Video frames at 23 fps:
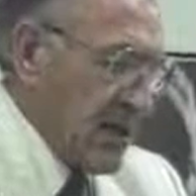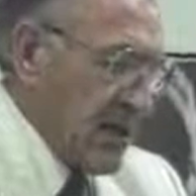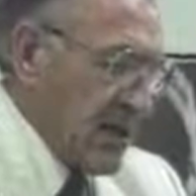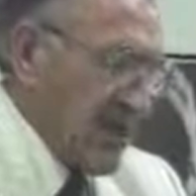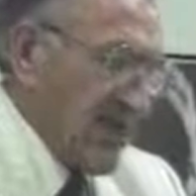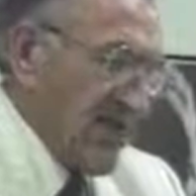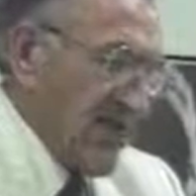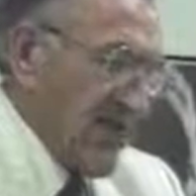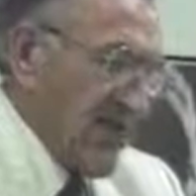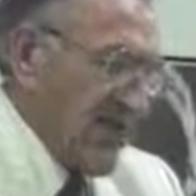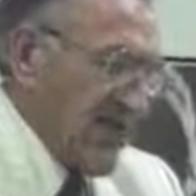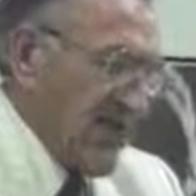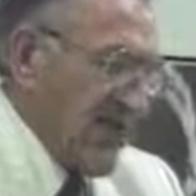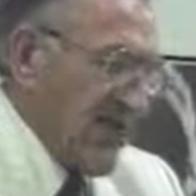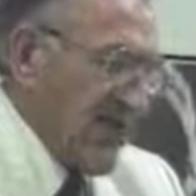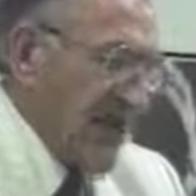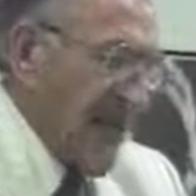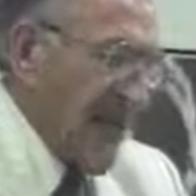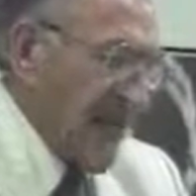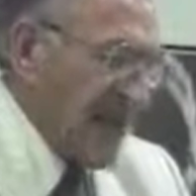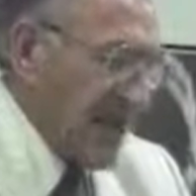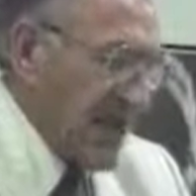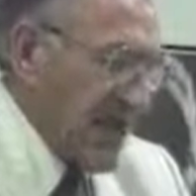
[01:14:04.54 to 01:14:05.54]
The
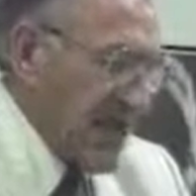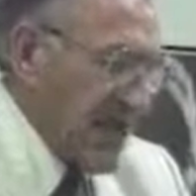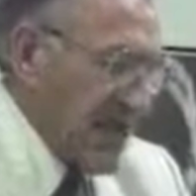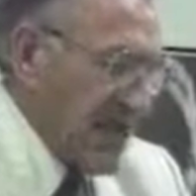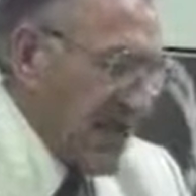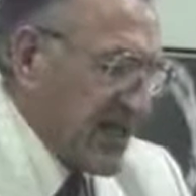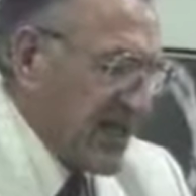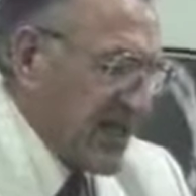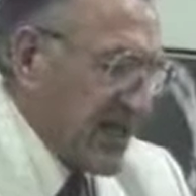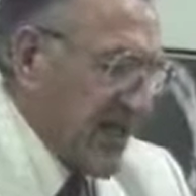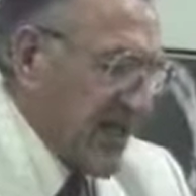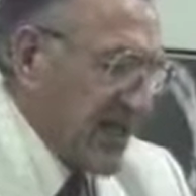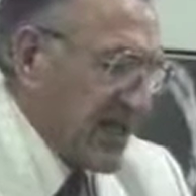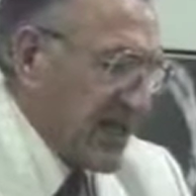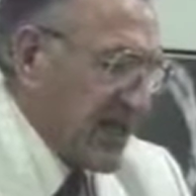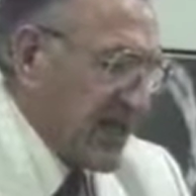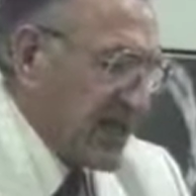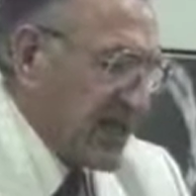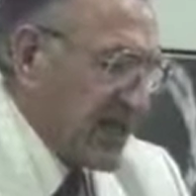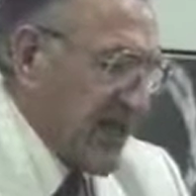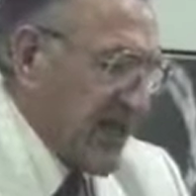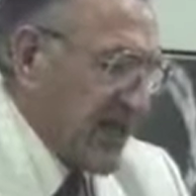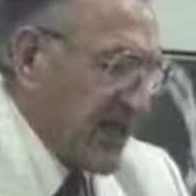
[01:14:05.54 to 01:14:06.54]
55 minute cassette
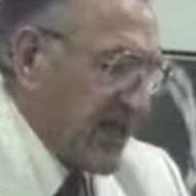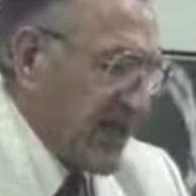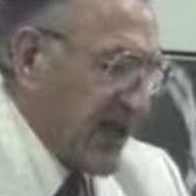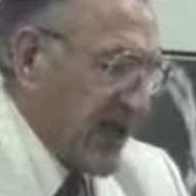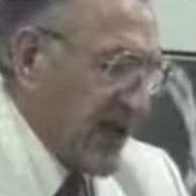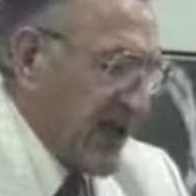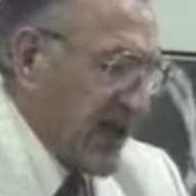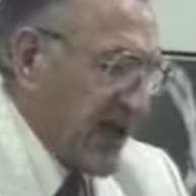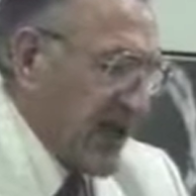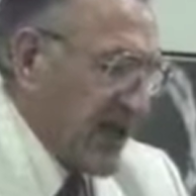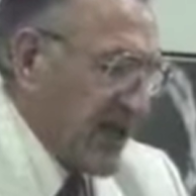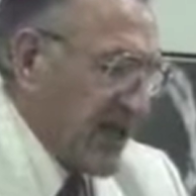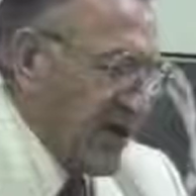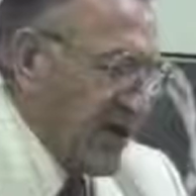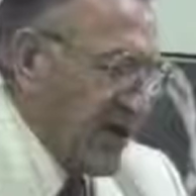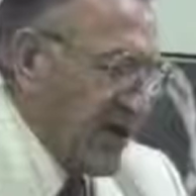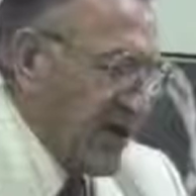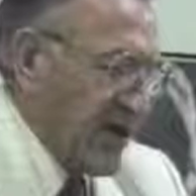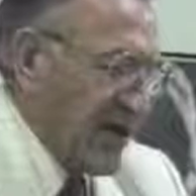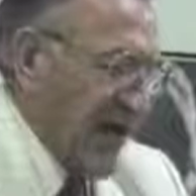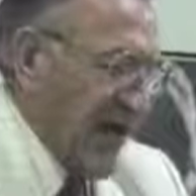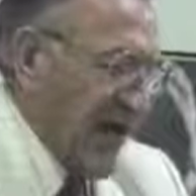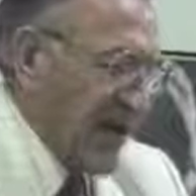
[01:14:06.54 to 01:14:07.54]
contained only
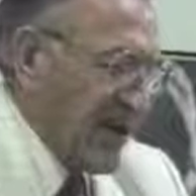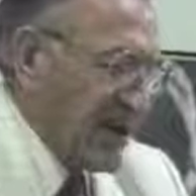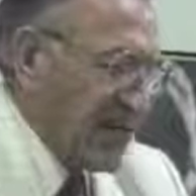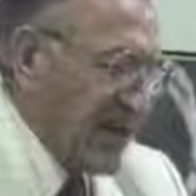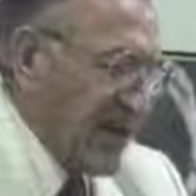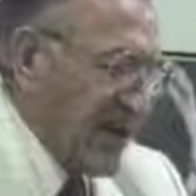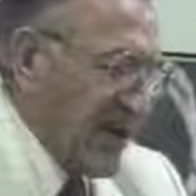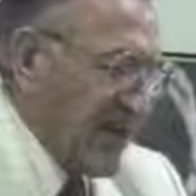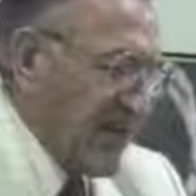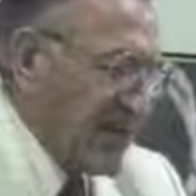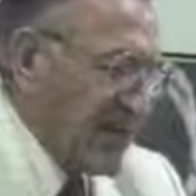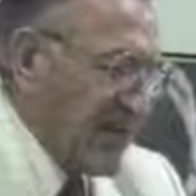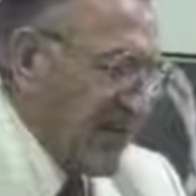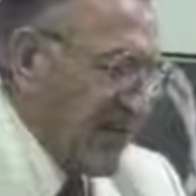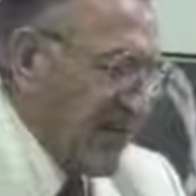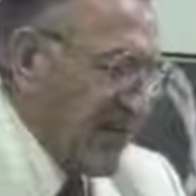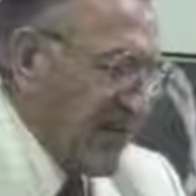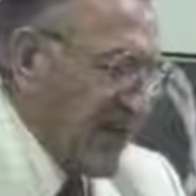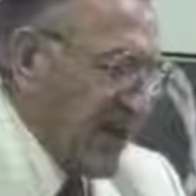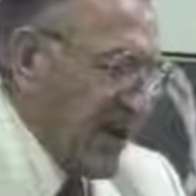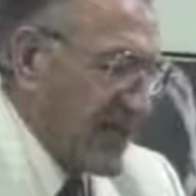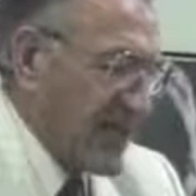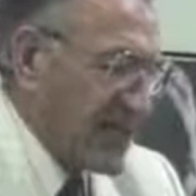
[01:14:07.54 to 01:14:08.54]
105 seconds of
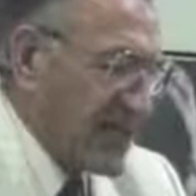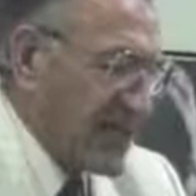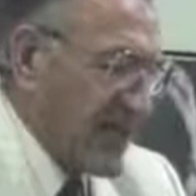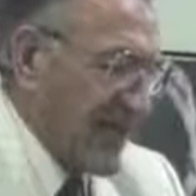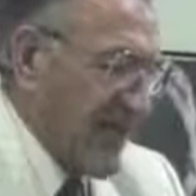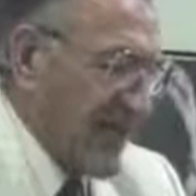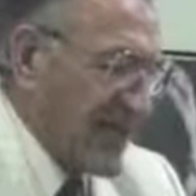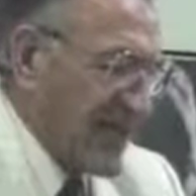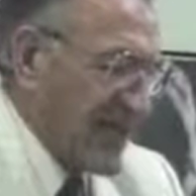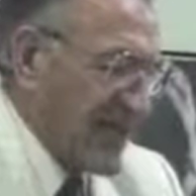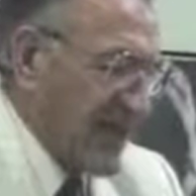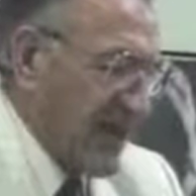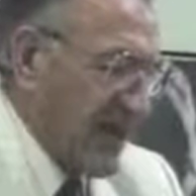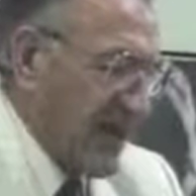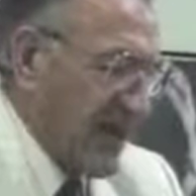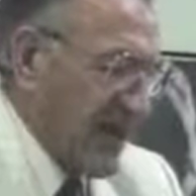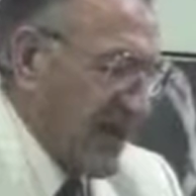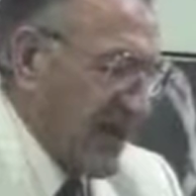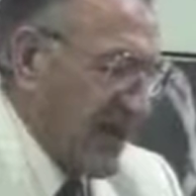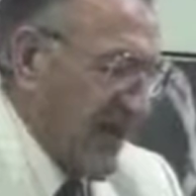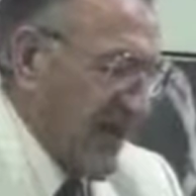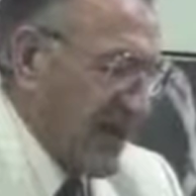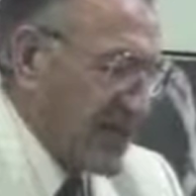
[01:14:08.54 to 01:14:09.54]
the pot's possible
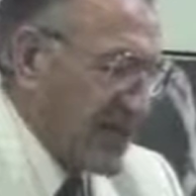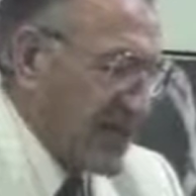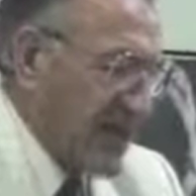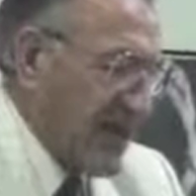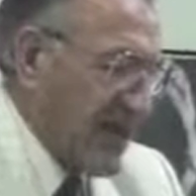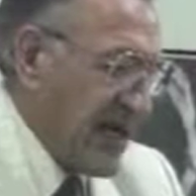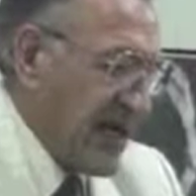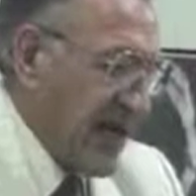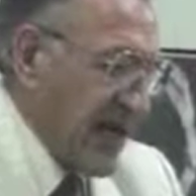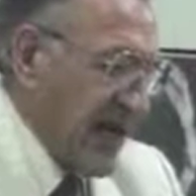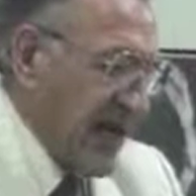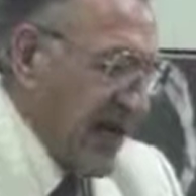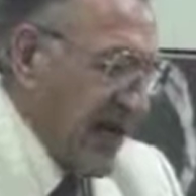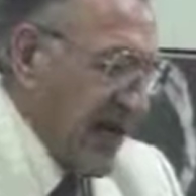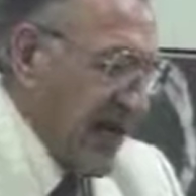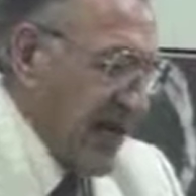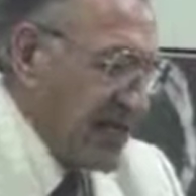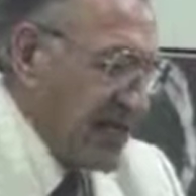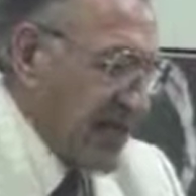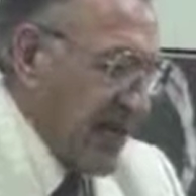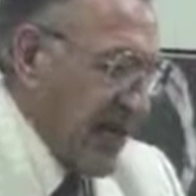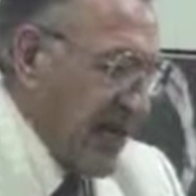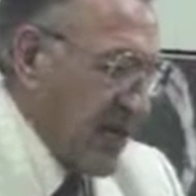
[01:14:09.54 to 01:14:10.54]
effects, and
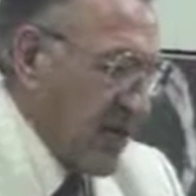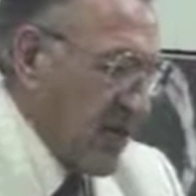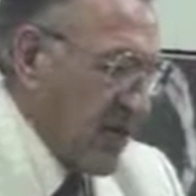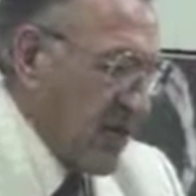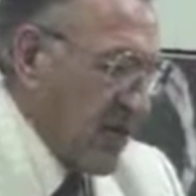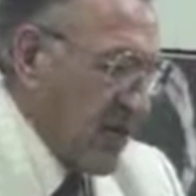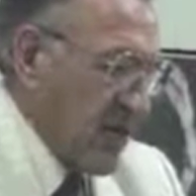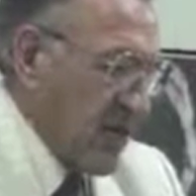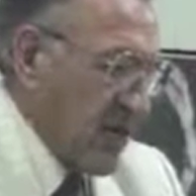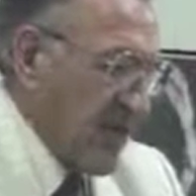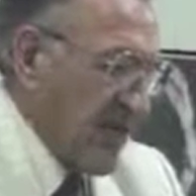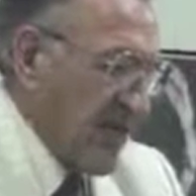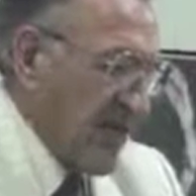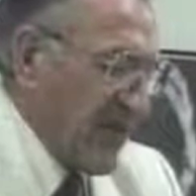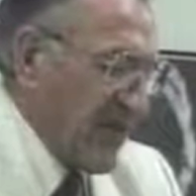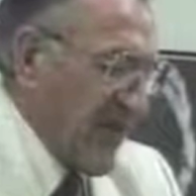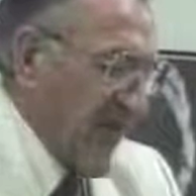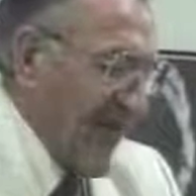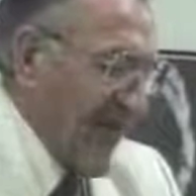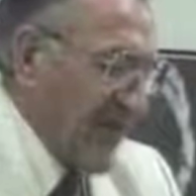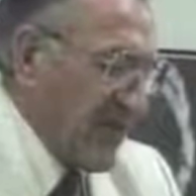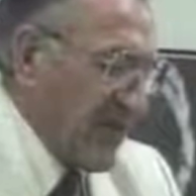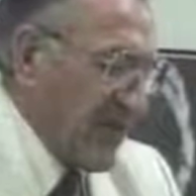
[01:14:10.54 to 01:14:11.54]
its claim that the role of
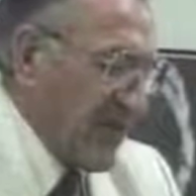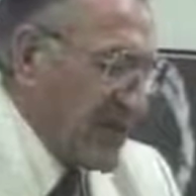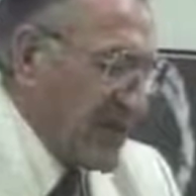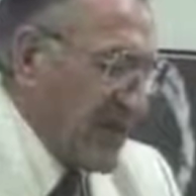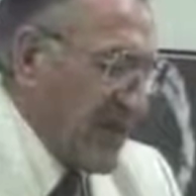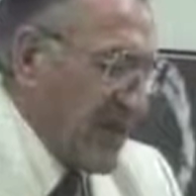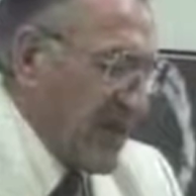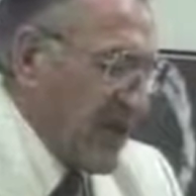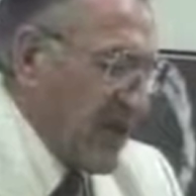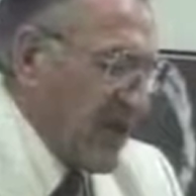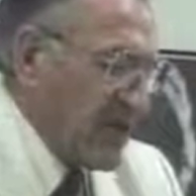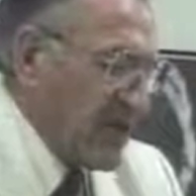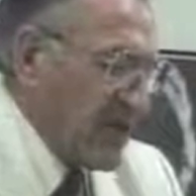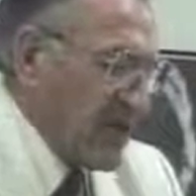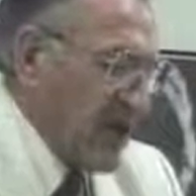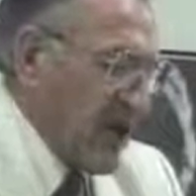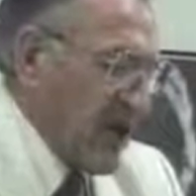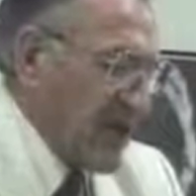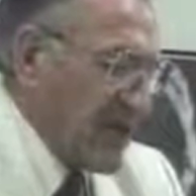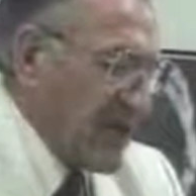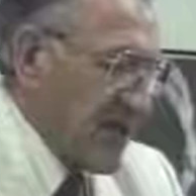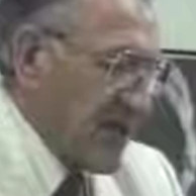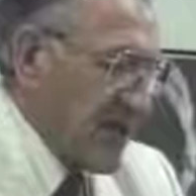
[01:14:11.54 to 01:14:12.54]
cannabis is
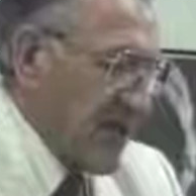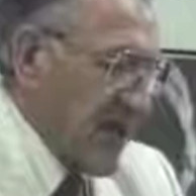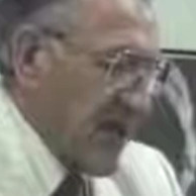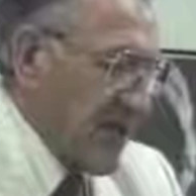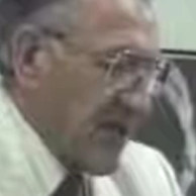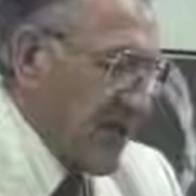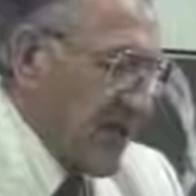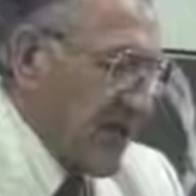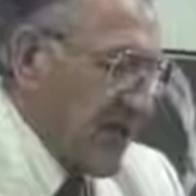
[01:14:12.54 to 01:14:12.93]
causing them